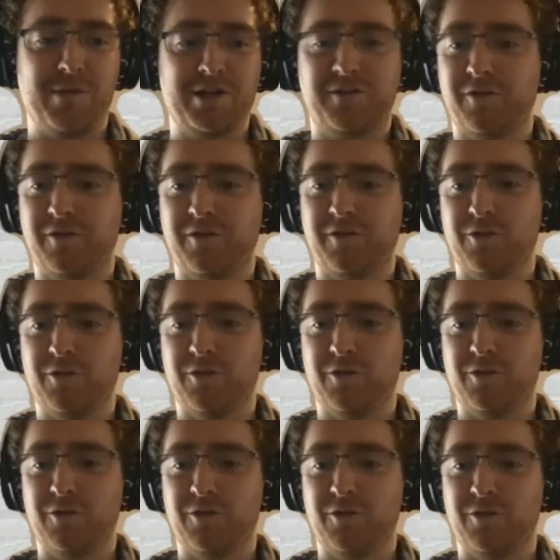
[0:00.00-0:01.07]
you very much
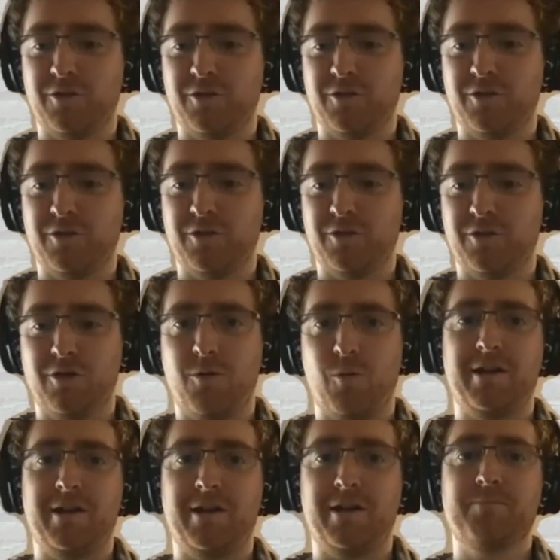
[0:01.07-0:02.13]
for
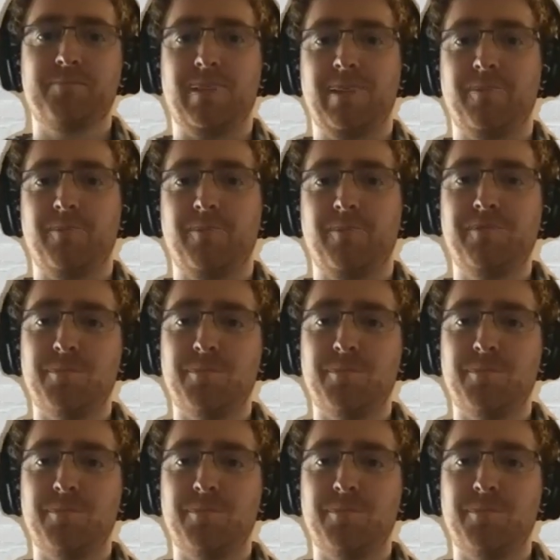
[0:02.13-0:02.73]
waiting